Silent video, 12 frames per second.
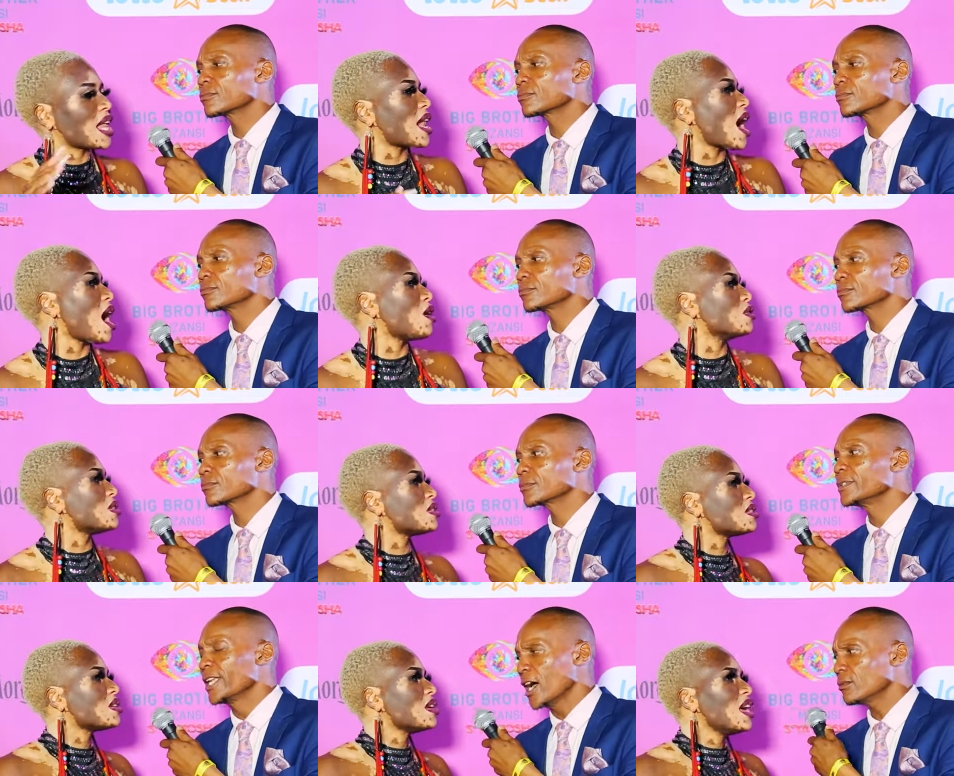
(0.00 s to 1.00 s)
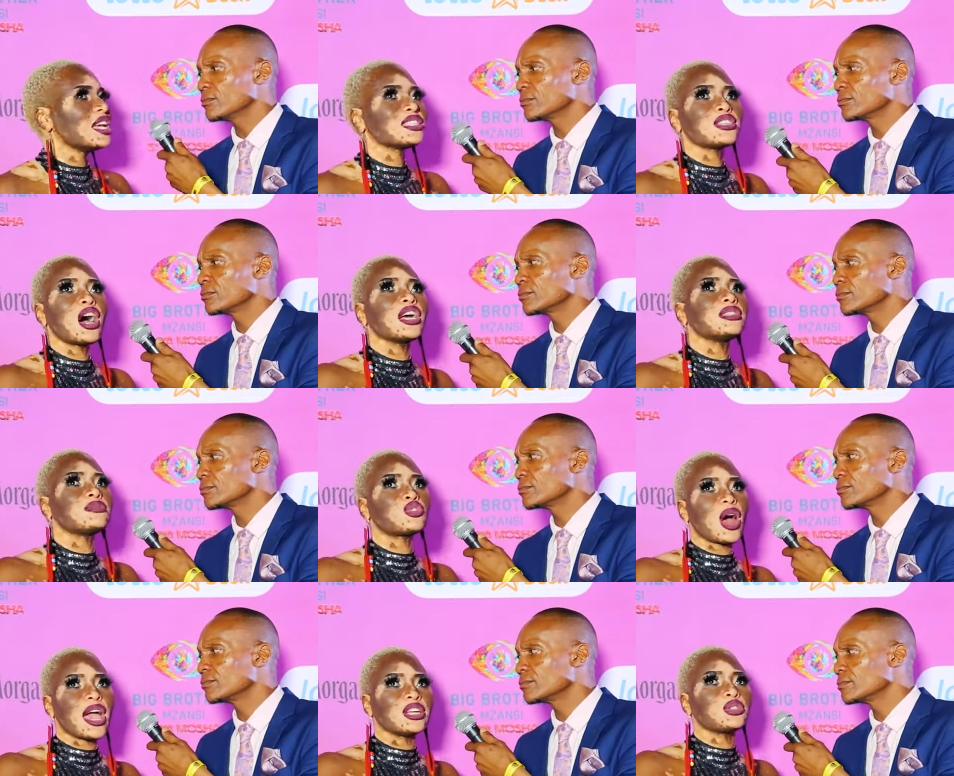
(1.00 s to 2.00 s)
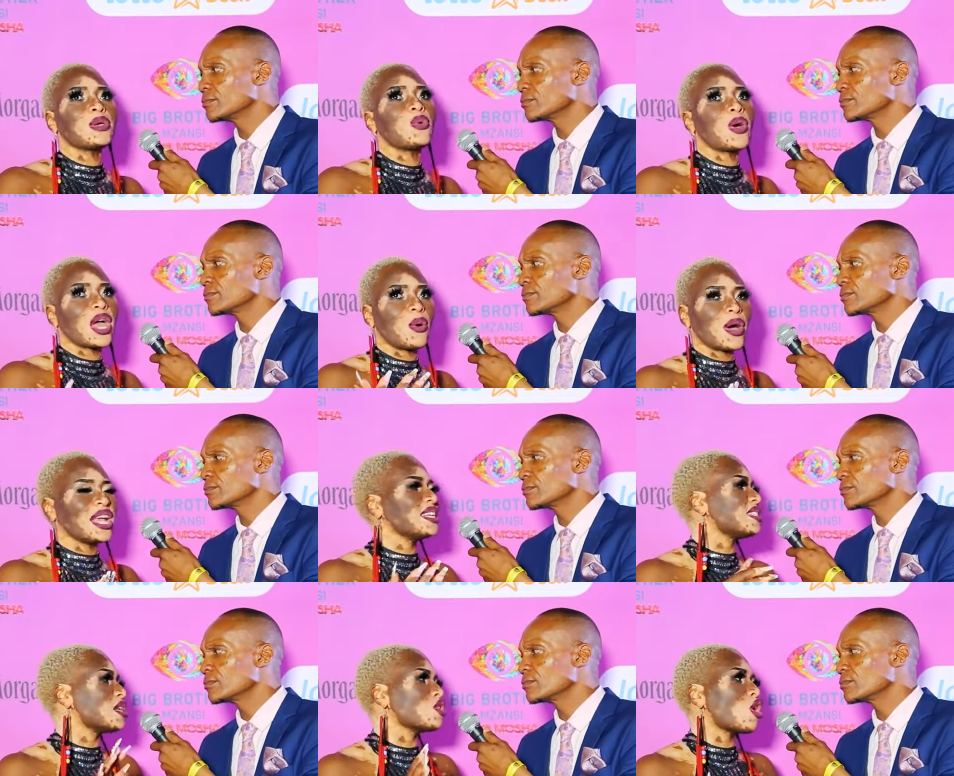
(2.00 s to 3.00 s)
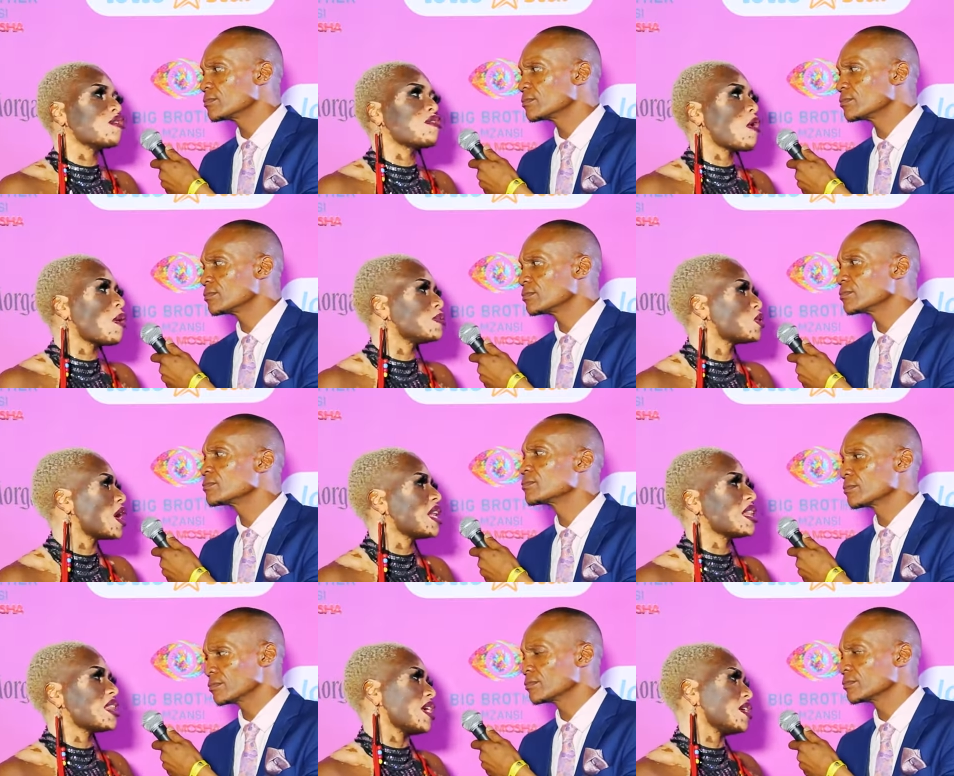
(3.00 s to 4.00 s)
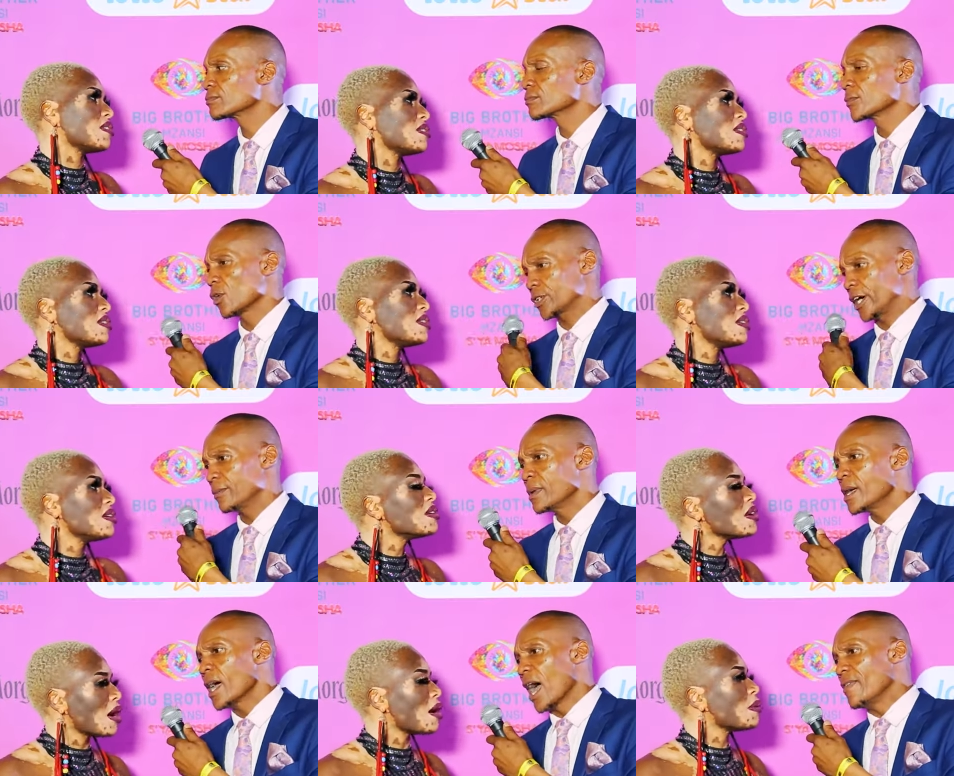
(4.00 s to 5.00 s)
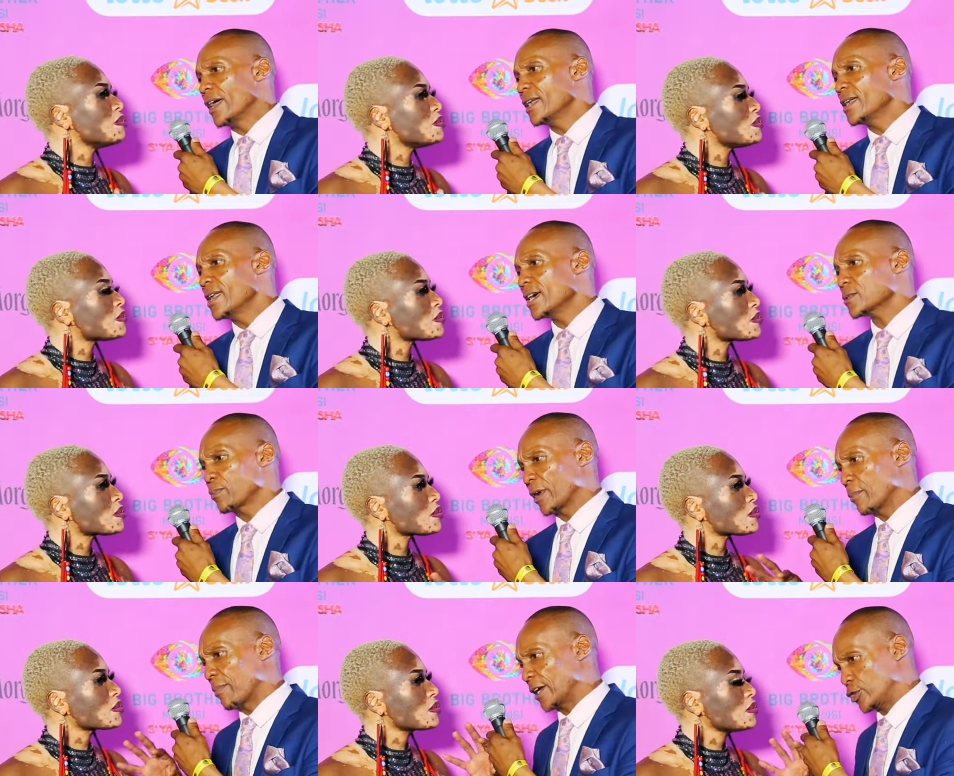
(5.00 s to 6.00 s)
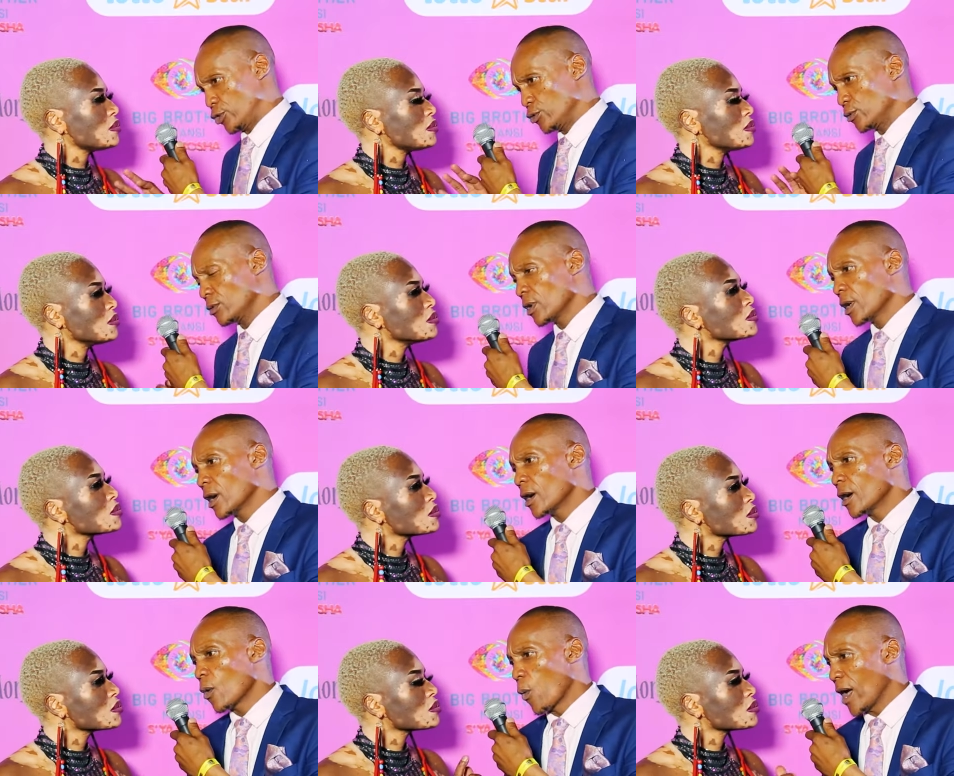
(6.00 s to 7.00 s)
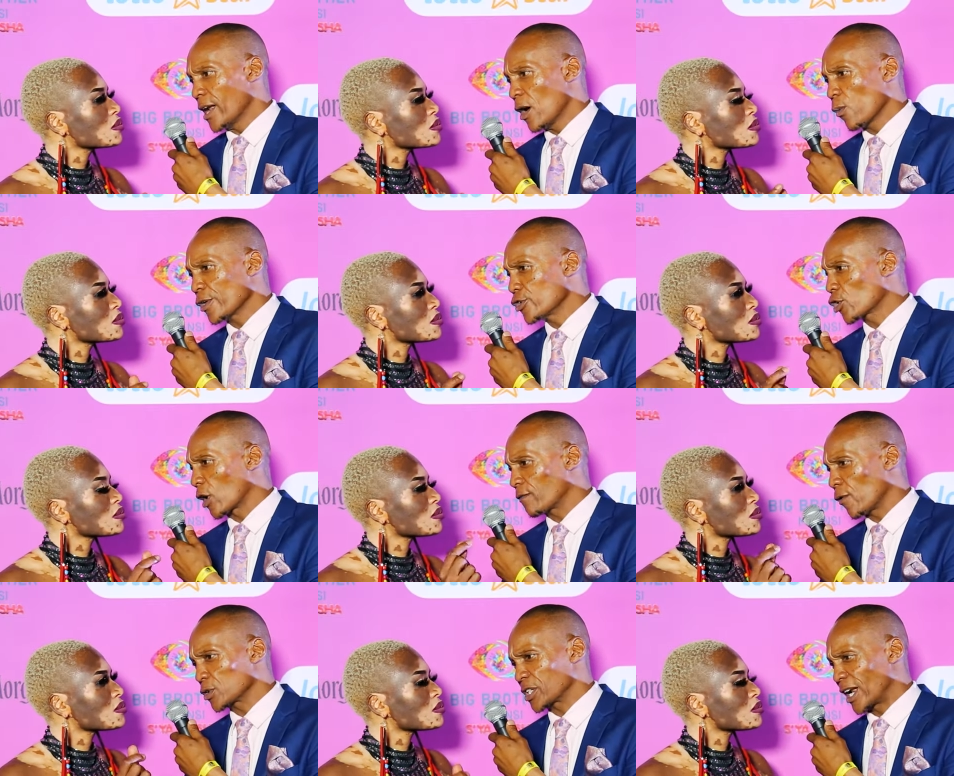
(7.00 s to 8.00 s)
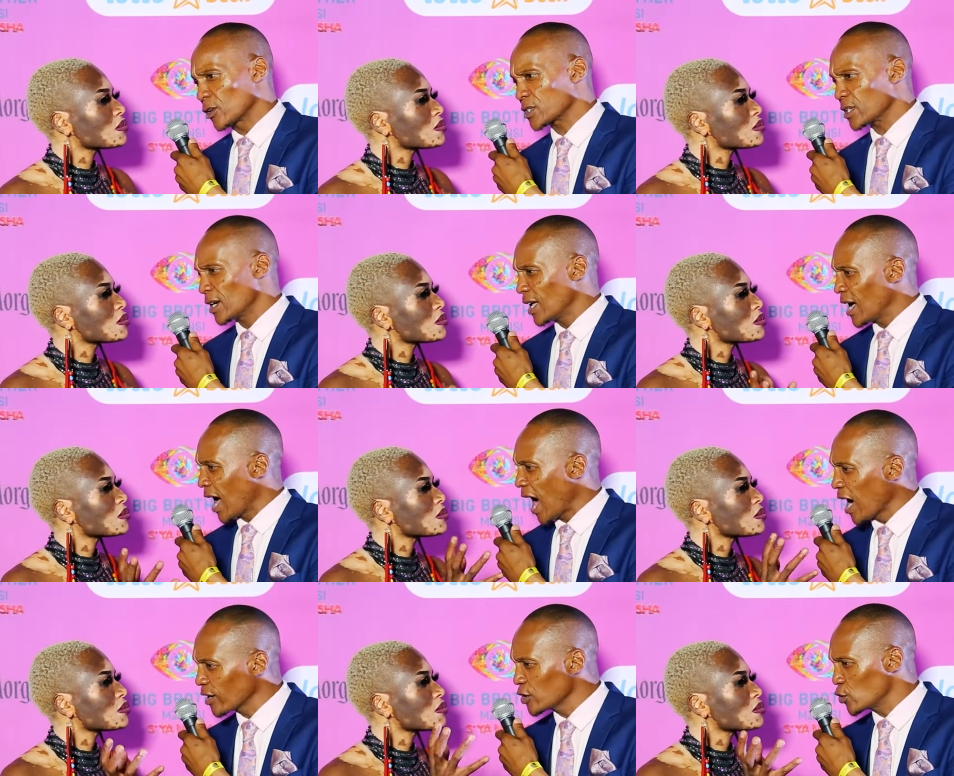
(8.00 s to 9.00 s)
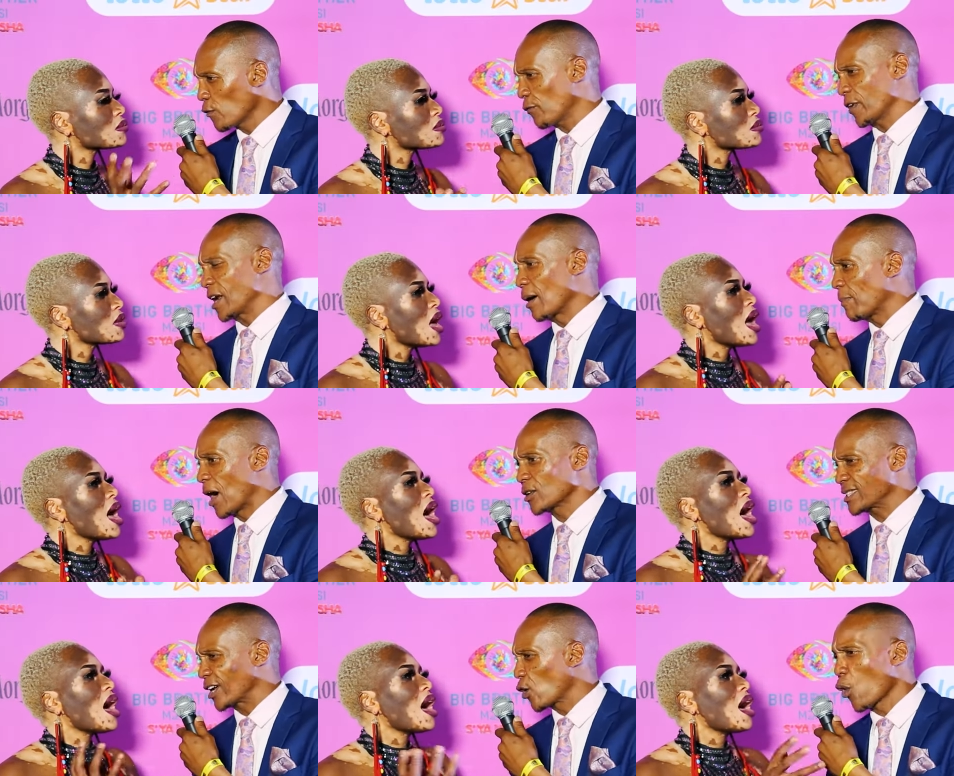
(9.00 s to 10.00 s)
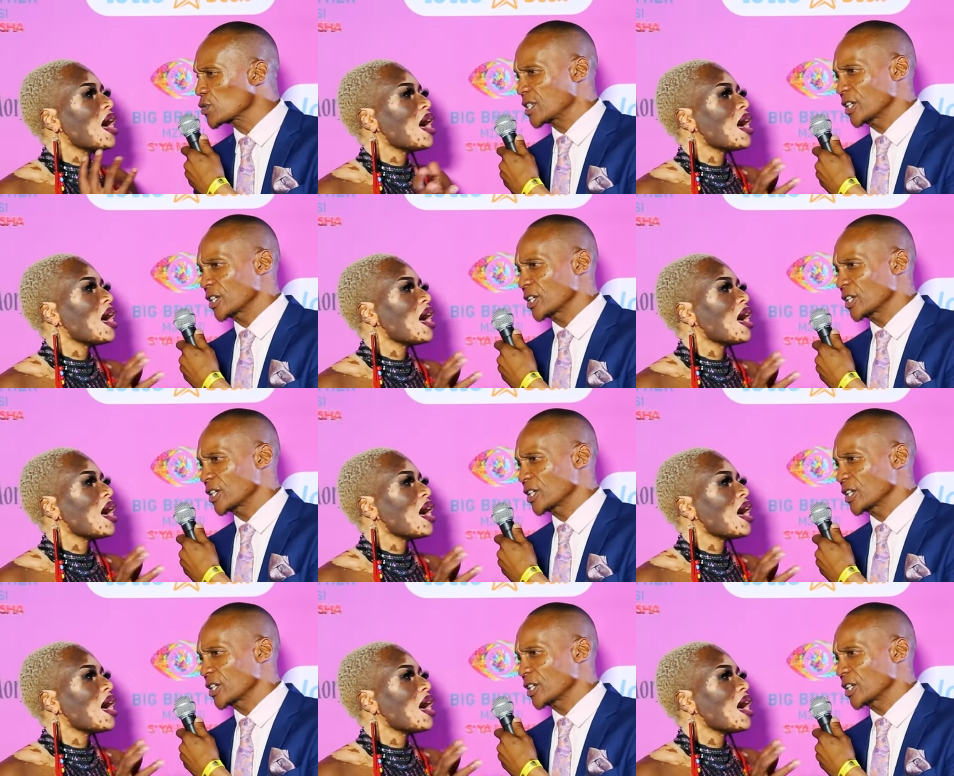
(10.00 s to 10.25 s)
Speaker 1: in that house. No. It's not trying to be where where He didn't conform to anything.
Speaker 2: Okay. Yeah. And then let's bring it back to you now when you got voted out, how did you feel about that whole